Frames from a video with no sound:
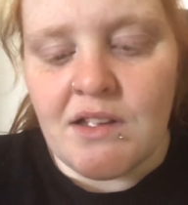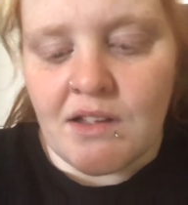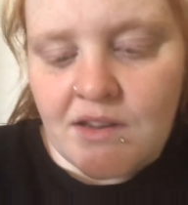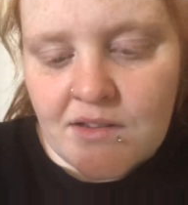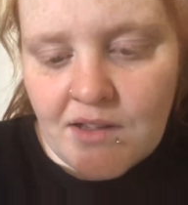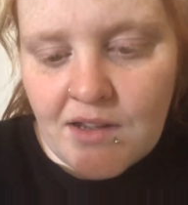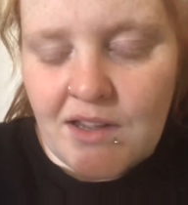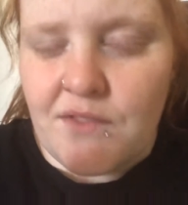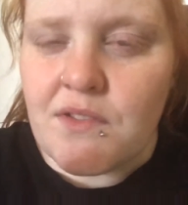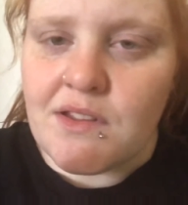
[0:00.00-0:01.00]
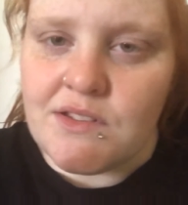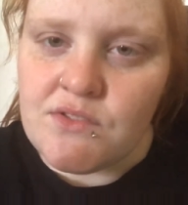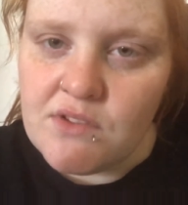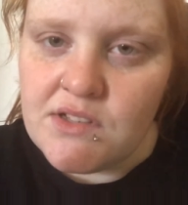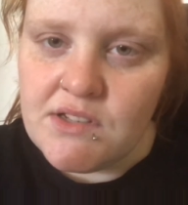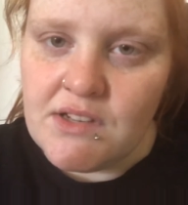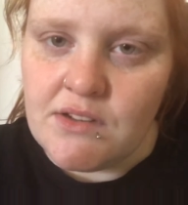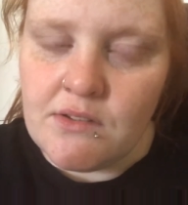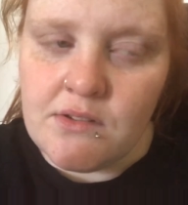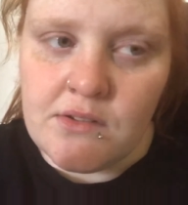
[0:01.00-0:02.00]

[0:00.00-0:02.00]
kind of like I can feel it stretching,